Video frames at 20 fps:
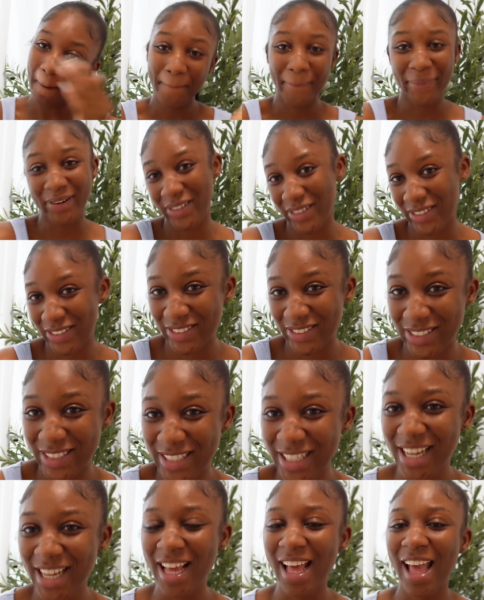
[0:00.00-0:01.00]
Purr.
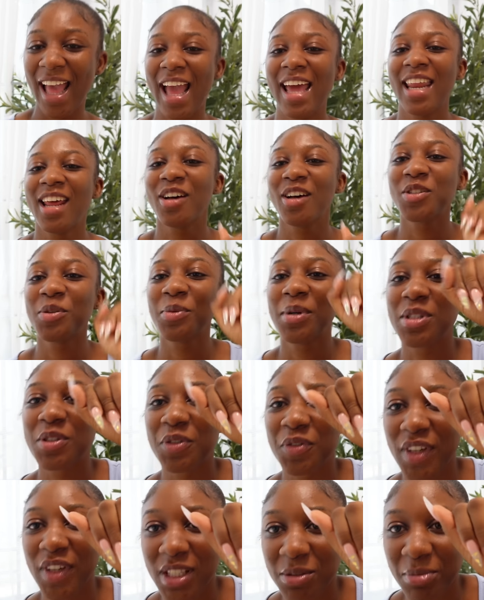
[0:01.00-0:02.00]
And I also went to
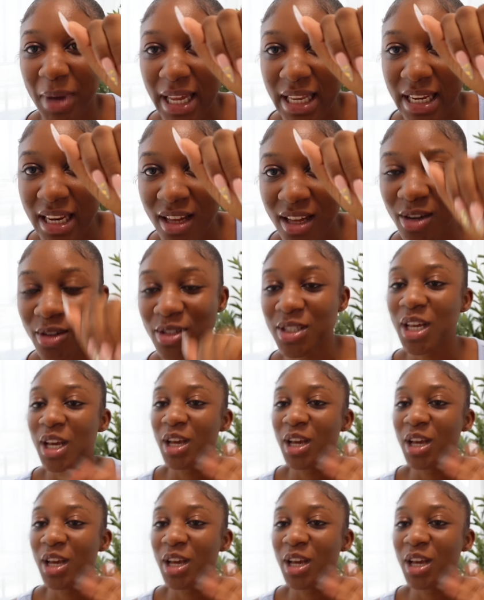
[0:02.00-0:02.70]
fix my nails